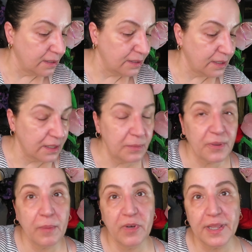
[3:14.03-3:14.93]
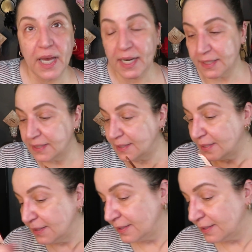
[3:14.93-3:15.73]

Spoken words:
the only problem with that is